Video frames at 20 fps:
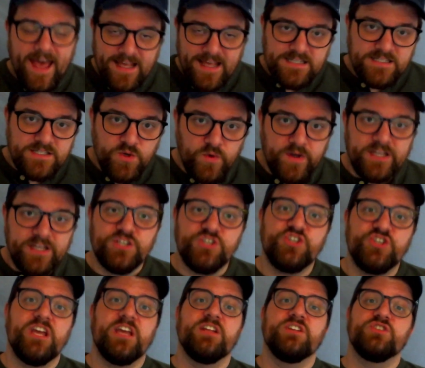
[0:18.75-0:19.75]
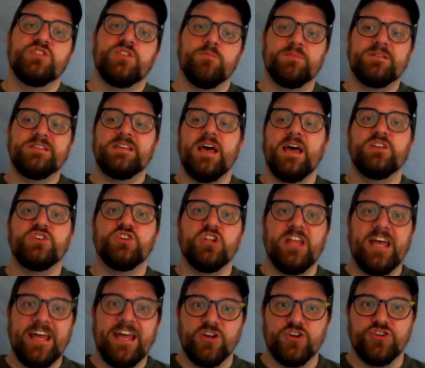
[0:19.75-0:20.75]
is going to change the potential
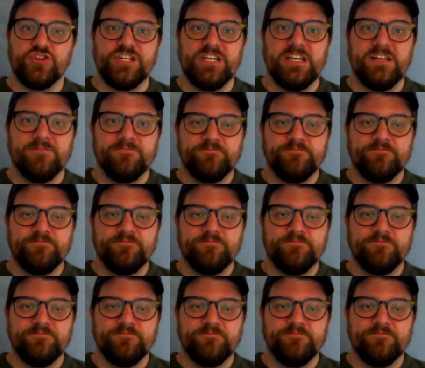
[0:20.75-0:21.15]
energy,